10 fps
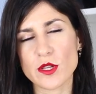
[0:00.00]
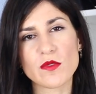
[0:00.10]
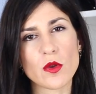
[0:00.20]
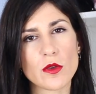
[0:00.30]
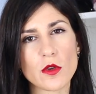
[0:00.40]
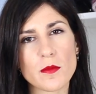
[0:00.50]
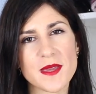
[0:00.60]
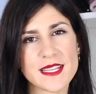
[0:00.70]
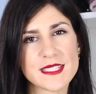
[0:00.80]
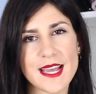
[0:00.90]
So if you're a
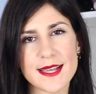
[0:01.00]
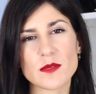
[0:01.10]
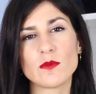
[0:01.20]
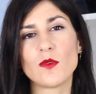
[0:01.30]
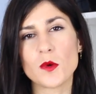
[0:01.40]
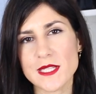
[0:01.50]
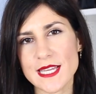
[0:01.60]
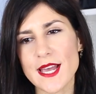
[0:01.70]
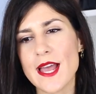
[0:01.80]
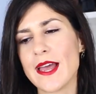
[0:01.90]
European size
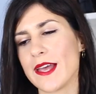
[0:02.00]
40